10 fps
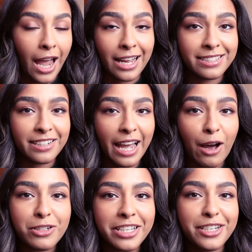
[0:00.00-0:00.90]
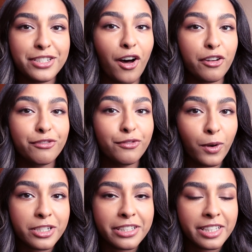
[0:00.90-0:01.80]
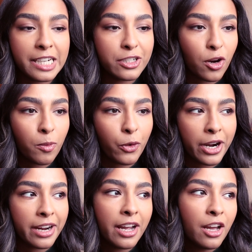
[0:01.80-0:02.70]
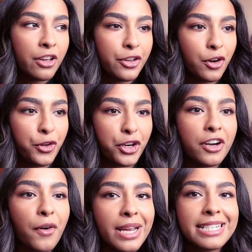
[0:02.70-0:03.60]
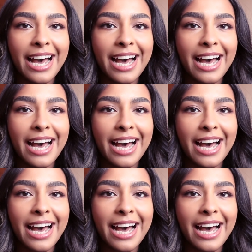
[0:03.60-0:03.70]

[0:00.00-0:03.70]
And accounting is unfortunately a job where, you're going to